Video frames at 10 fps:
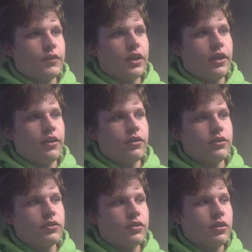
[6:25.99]

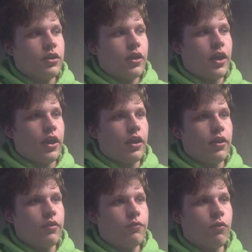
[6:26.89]
is
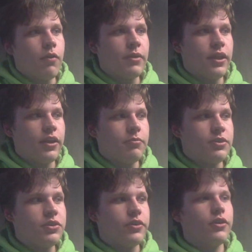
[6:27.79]
a formulated
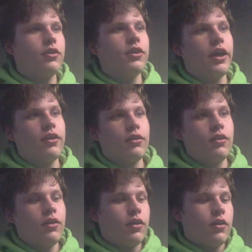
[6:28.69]
material that
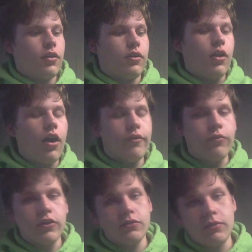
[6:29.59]
law
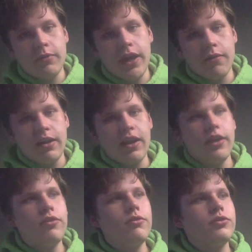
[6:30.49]
enforcement may or may
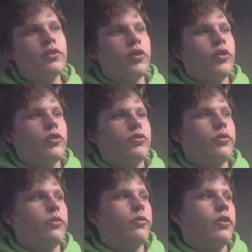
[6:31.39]
not use
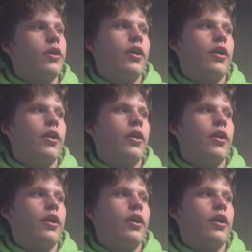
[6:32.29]
to